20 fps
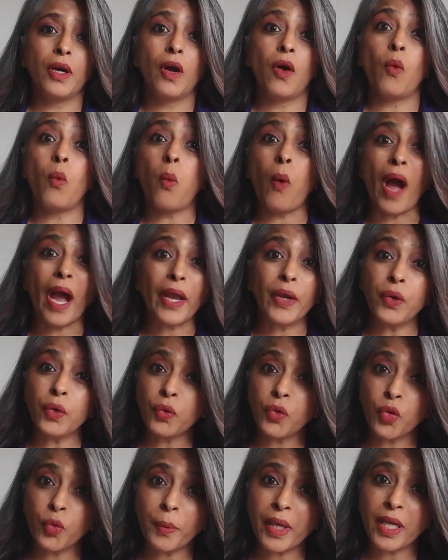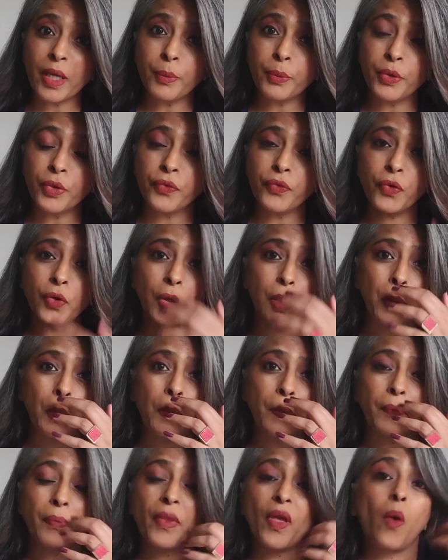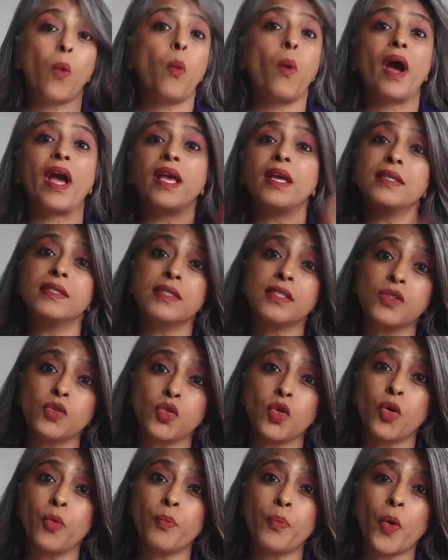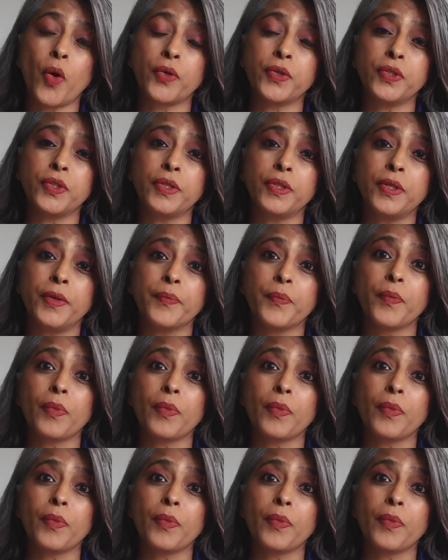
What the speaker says: Why do you make a portfolio? Why is it so important?